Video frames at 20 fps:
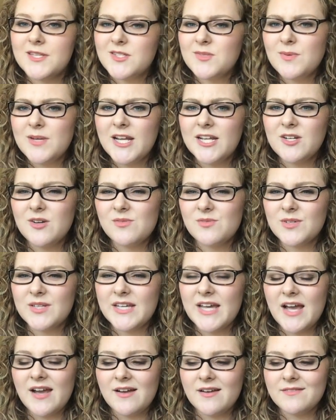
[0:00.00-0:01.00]
This one I don't
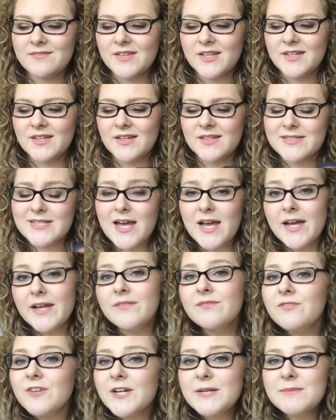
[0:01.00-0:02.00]
really have like a
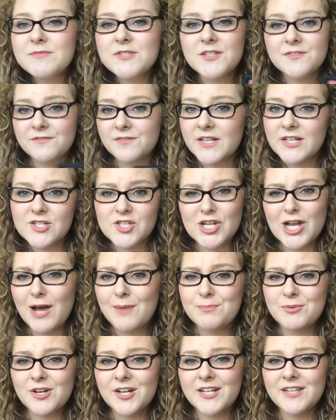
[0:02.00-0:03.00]
time frame to finish
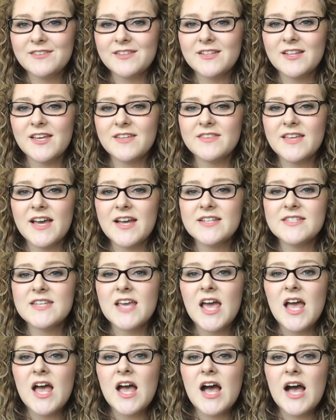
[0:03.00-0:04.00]
up or anything like that.
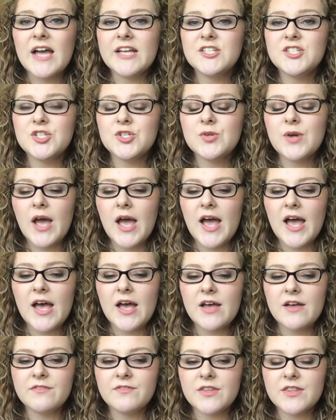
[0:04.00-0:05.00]
I do
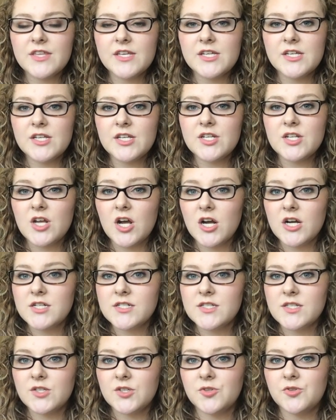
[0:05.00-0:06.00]
have the
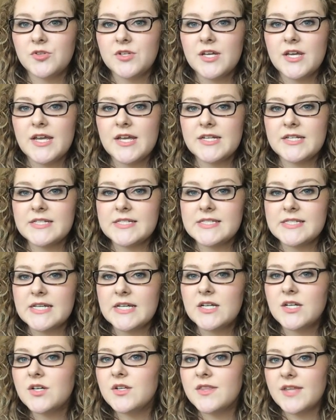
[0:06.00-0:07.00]
NARS Laguna in a
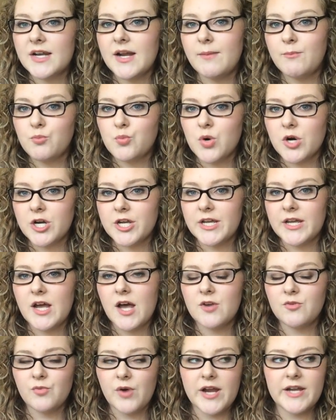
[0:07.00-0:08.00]
single that I'm working
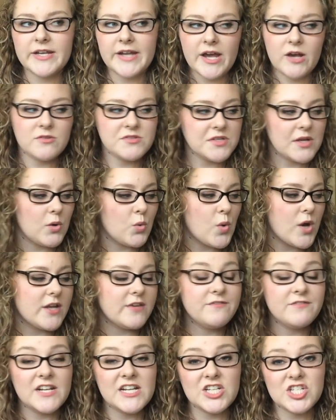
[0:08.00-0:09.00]
on right now, so I want
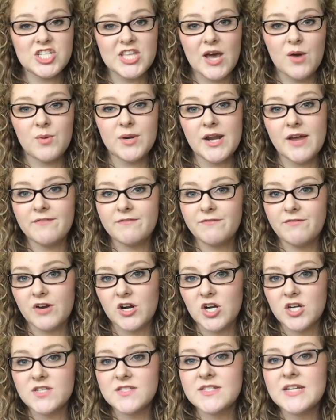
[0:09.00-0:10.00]
to finish that one up
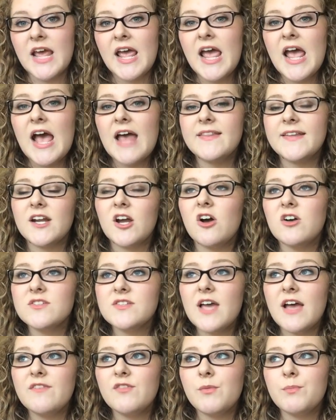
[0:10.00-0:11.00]
first. And then I
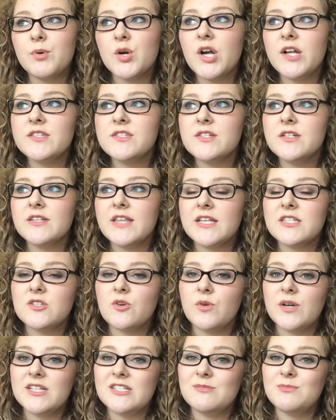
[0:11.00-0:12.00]
also have a bronzer that's
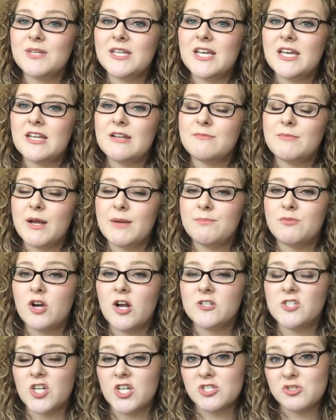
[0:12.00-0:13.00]
going to be in my
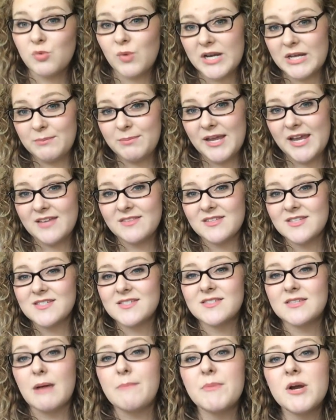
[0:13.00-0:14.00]
Project twenty pan this
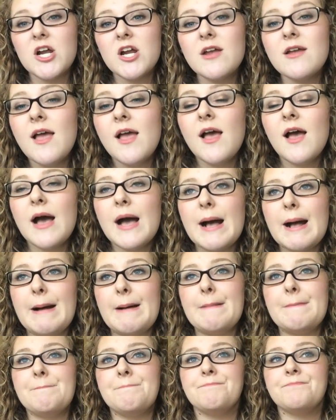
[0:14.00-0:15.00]
summer.
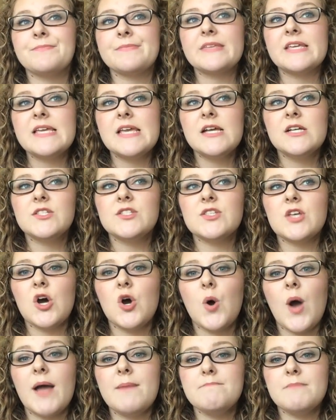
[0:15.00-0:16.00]
Um,
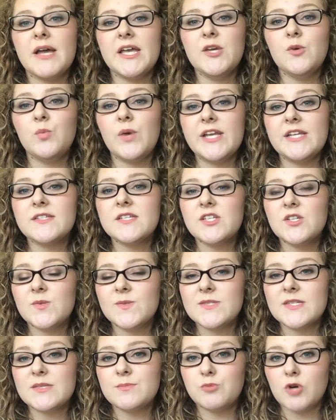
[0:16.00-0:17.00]
so I might wait to
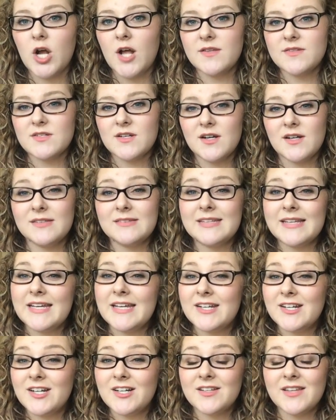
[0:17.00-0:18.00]
use this bronzer
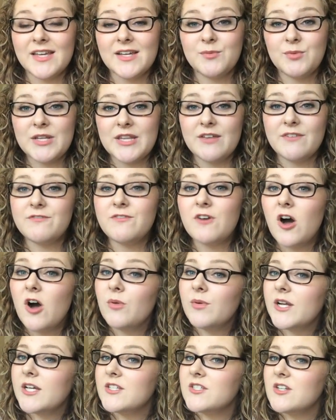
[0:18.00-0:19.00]
later, like in the
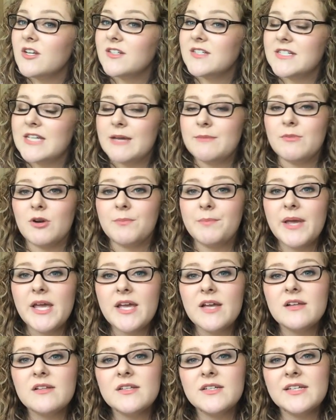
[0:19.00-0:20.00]
fall when I start to get more
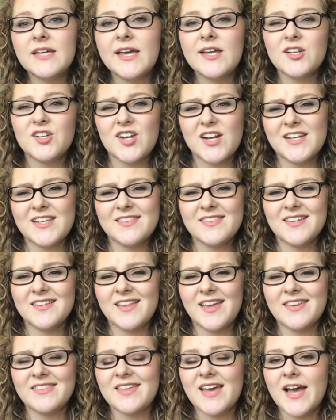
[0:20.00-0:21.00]
pale again or anything
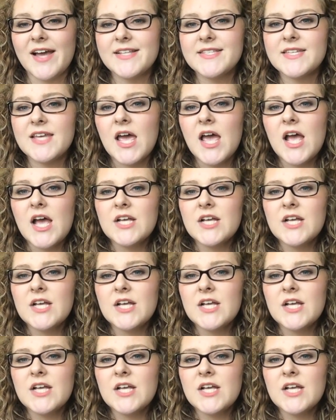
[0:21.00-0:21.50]
like that.